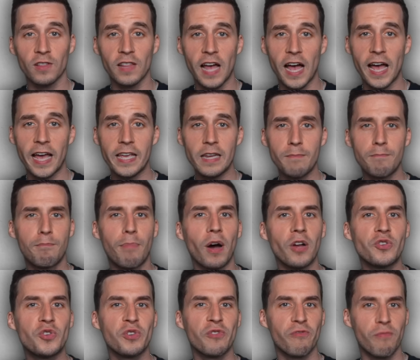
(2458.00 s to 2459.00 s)
line,
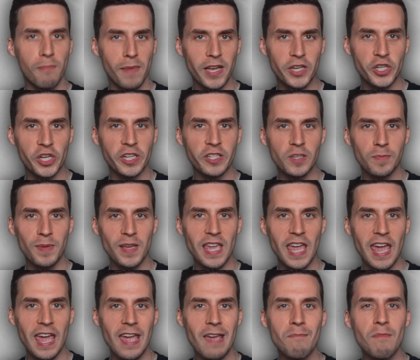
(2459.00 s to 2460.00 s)
bunch of midgets,
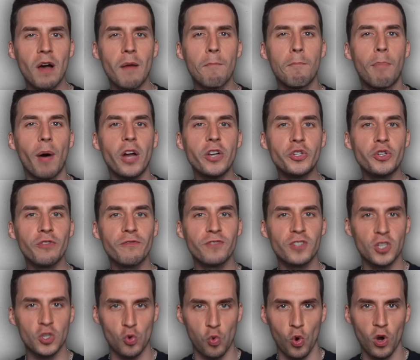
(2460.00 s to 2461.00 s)
became bunch of
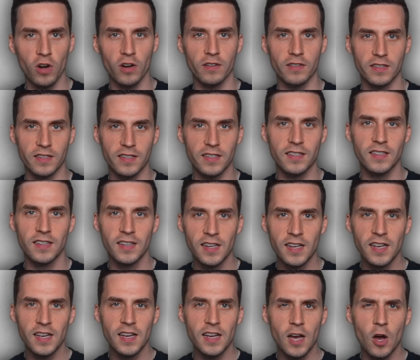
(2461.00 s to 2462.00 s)
squirts.
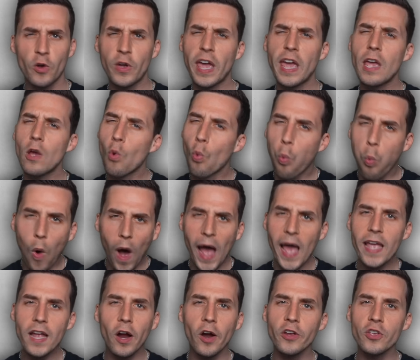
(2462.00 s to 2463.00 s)
Okay,
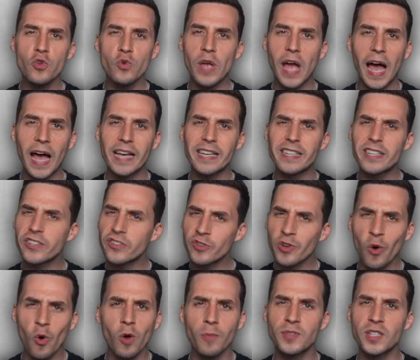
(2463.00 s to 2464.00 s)
why are you guys
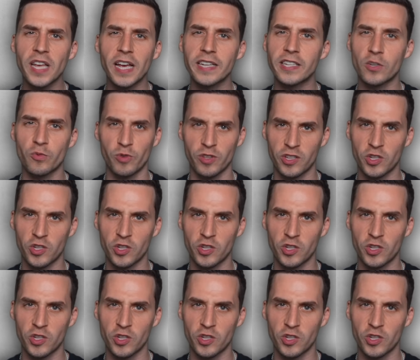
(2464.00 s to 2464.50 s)
so obsessed with